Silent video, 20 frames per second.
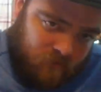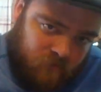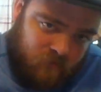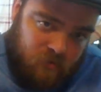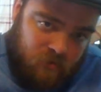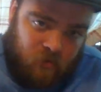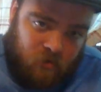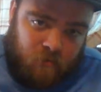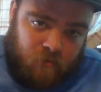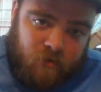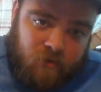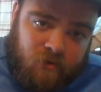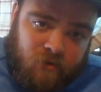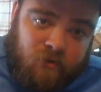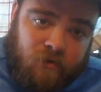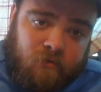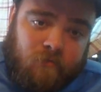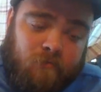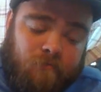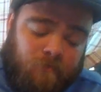Sorry about
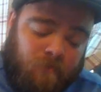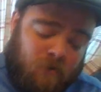that.